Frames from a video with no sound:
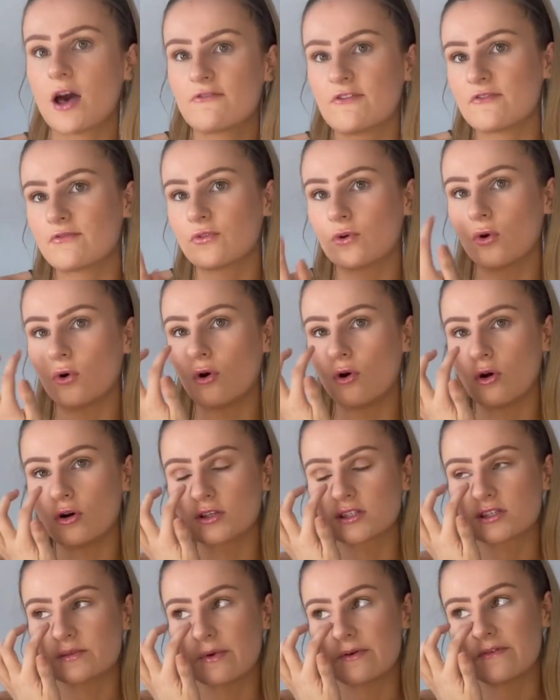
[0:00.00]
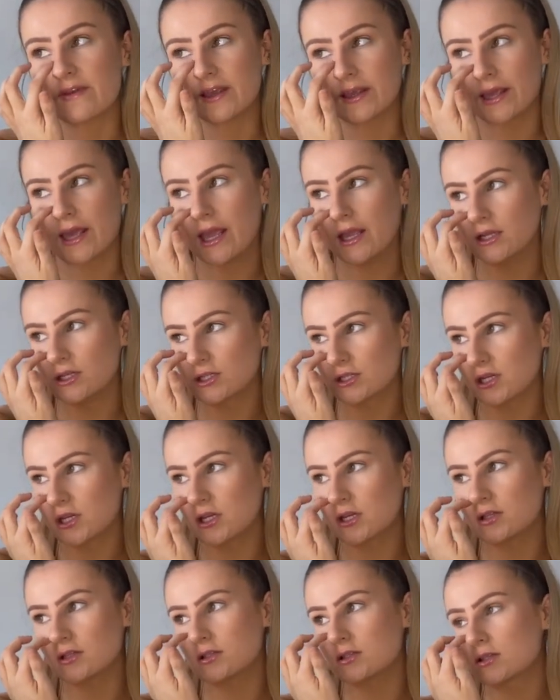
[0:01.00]
for summer
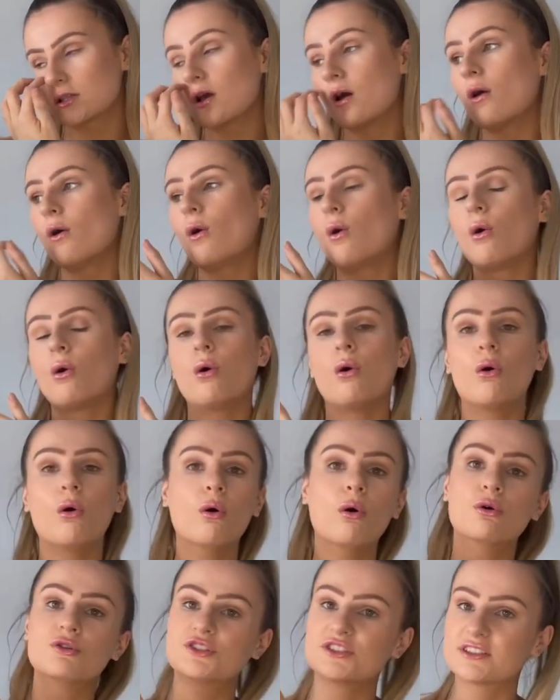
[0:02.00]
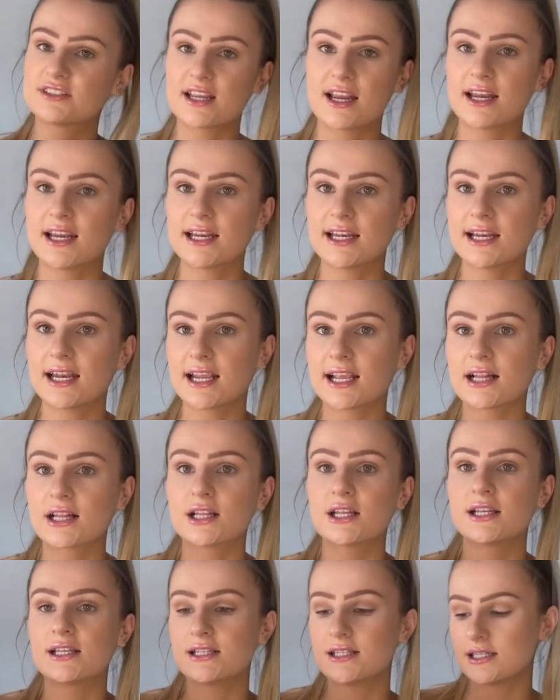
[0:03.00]
vacations or just staying in
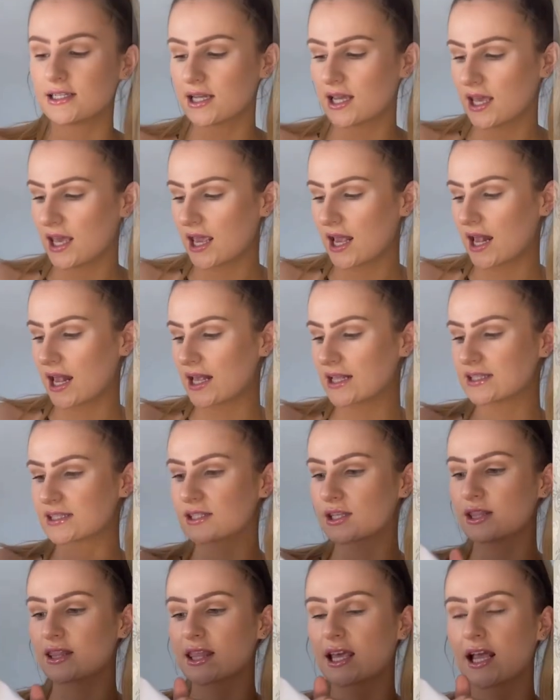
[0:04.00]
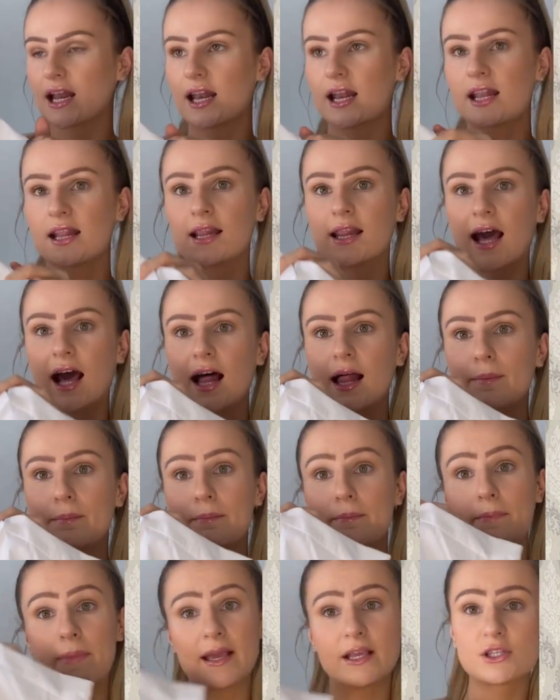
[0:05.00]
England. It's something that
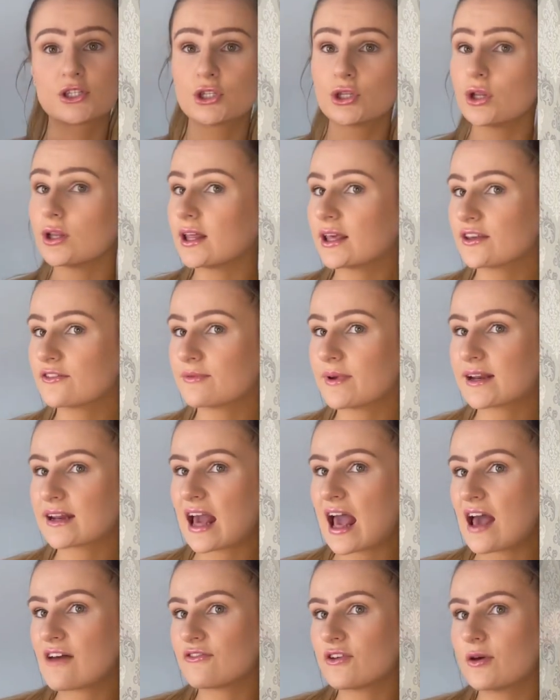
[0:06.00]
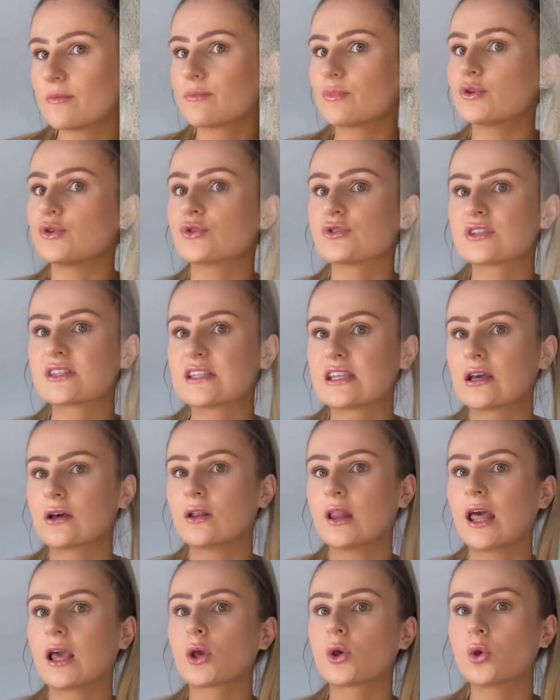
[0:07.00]
makes you look like you've made an effort, but you're still
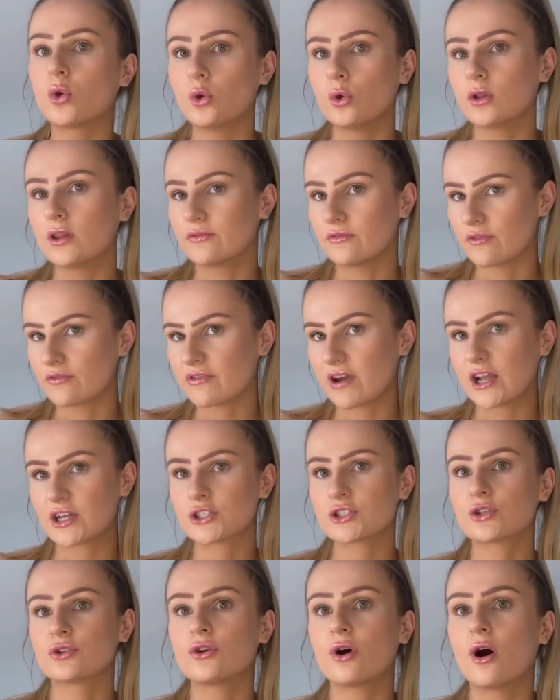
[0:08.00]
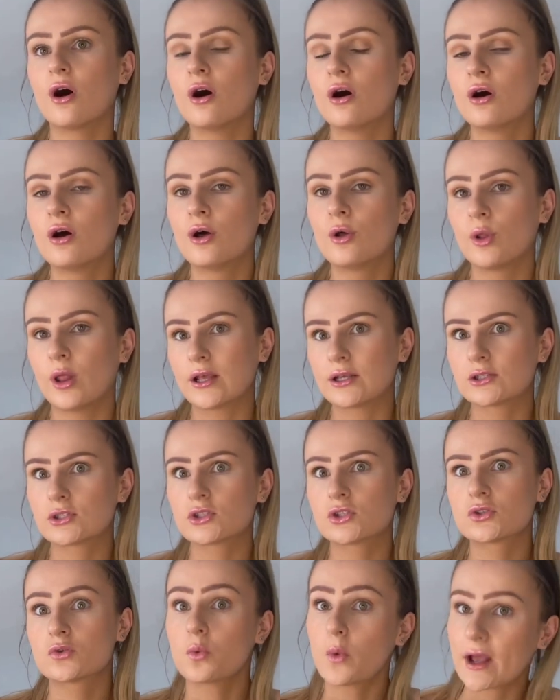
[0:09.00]
like cool and refreshed. You're not like
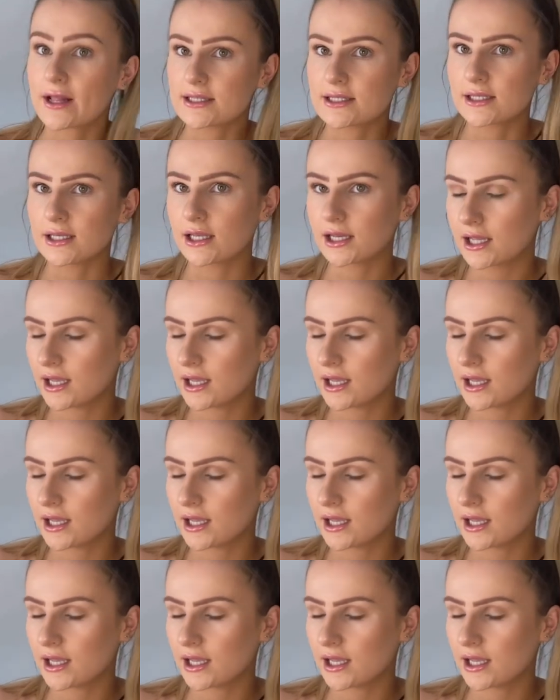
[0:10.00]
sweating in it.